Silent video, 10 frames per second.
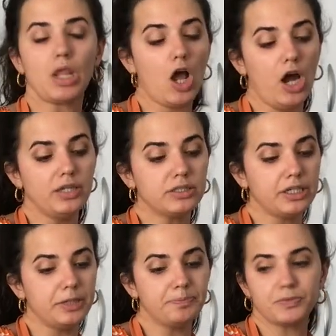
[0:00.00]

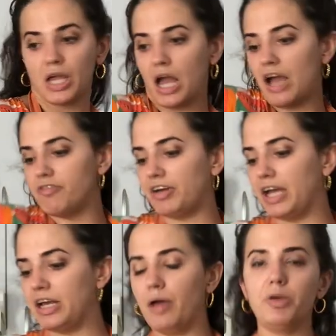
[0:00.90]
Honestly, I'm
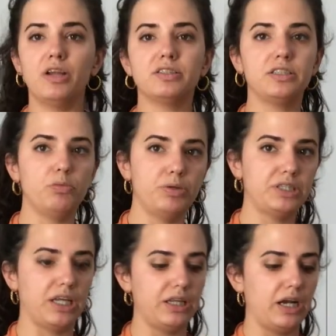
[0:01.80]
fine. I'm gonna still
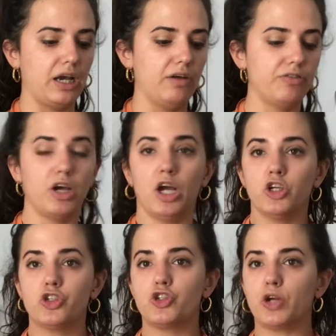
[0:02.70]
pretend that I have
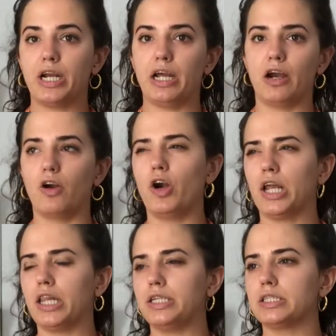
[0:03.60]
straight hair, or
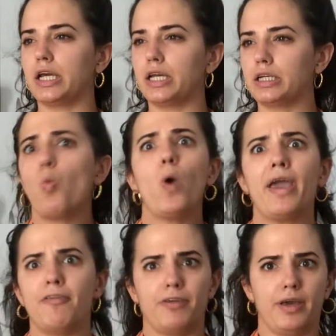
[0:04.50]
at least like
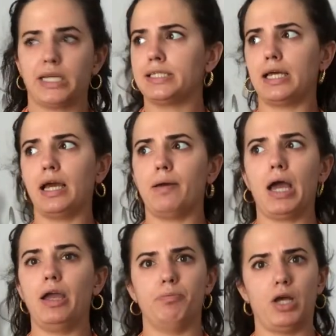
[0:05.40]
wavy, because
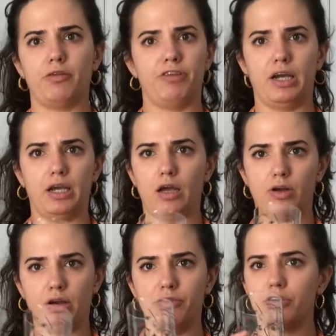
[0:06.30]
I'm not finding out
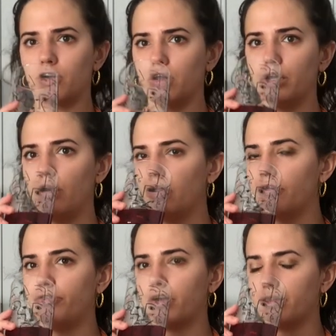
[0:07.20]
I have curly hair. Like,
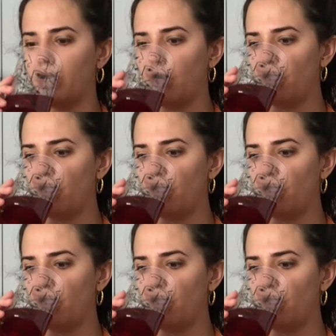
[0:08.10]
fuck that.